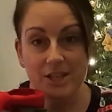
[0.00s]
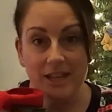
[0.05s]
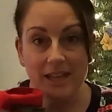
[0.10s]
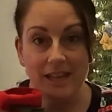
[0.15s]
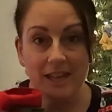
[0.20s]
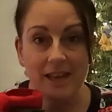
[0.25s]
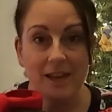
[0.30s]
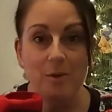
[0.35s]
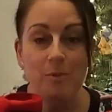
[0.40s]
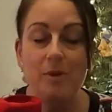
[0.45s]

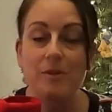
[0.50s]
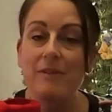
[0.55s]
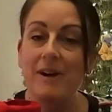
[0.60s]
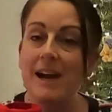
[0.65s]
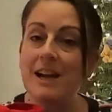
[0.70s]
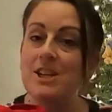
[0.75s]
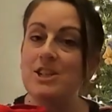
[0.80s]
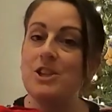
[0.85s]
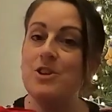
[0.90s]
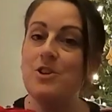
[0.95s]
year, we've
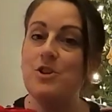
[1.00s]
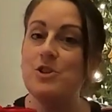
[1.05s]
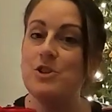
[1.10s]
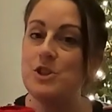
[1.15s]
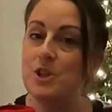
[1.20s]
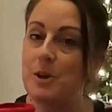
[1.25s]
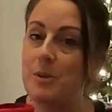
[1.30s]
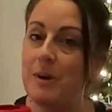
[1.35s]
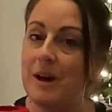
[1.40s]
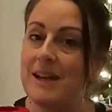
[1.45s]
actually got
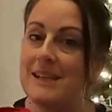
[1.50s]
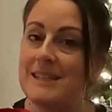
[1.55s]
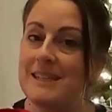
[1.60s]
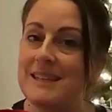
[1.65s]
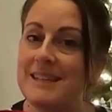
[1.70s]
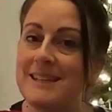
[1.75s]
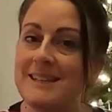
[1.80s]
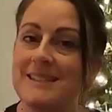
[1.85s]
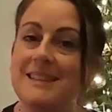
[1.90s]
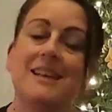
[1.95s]
two
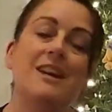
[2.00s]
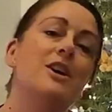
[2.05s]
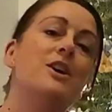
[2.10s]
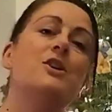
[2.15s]
ideas.